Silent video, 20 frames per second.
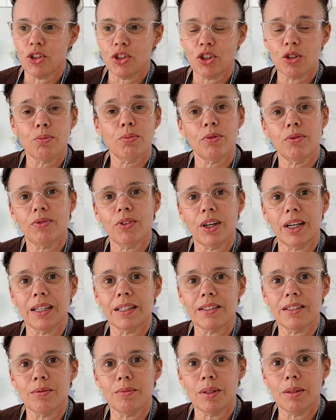to
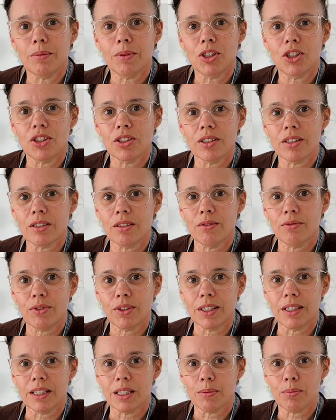provide some images
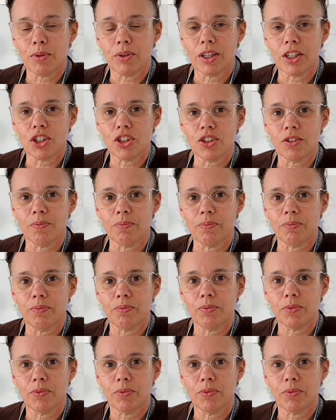for inspiration.